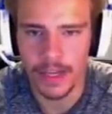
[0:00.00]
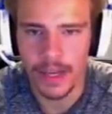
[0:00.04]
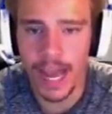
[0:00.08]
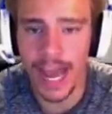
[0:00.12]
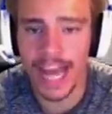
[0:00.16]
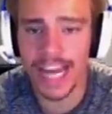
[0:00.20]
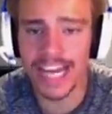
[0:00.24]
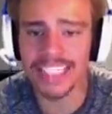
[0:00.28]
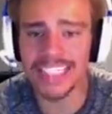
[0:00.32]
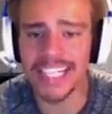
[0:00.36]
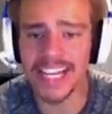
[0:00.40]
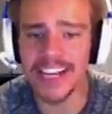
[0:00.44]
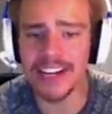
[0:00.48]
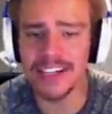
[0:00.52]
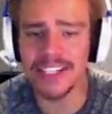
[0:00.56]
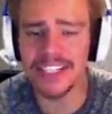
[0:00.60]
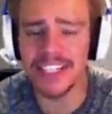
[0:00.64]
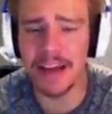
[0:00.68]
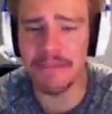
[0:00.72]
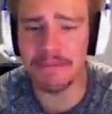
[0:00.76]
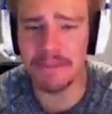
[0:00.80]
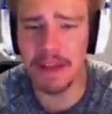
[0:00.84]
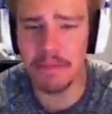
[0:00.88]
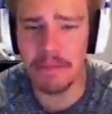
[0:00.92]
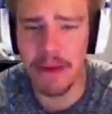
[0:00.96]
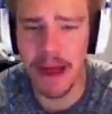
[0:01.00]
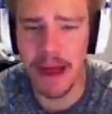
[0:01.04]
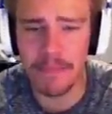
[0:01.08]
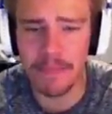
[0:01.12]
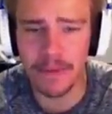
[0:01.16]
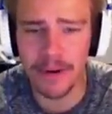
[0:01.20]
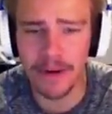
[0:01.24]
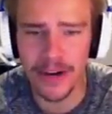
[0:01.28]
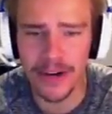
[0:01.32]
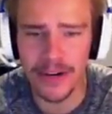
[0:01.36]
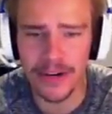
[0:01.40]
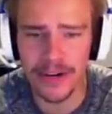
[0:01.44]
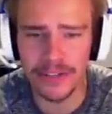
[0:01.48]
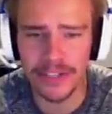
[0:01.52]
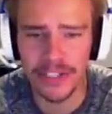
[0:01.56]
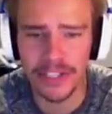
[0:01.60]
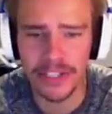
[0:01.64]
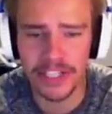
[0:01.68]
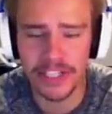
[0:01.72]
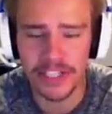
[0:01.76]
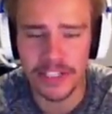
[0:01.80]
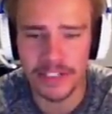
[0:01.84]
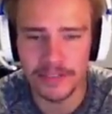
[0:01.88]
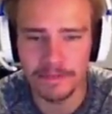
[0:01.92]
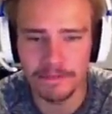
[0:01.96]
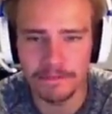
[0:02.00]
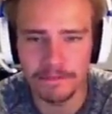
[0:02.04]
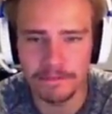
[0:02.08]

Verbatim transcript: And it's intercepted by Bruce!